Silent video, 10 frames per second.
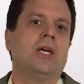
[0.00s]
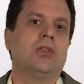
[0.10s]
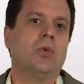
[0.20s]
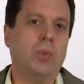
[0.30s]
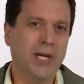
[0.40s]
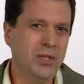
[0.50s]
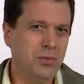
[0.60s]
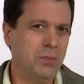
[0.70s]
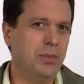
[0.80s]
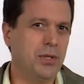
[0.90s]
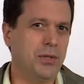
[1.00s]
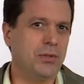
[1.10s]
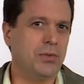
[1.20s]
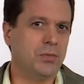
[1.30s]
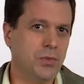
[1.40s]
The way that we
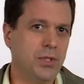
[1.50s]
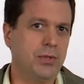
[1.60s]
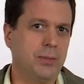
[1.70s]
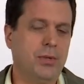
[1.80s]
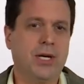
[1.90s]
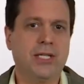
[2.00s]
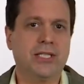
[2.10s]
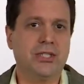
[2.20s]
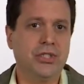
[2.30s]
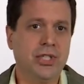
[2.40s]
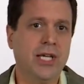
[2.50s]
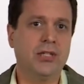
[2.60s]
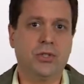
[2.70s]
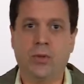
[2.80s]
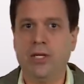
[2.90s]
build really great products has
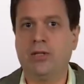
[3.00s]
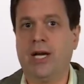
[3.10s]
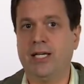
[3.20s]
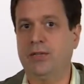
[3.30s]
changed quite a lot,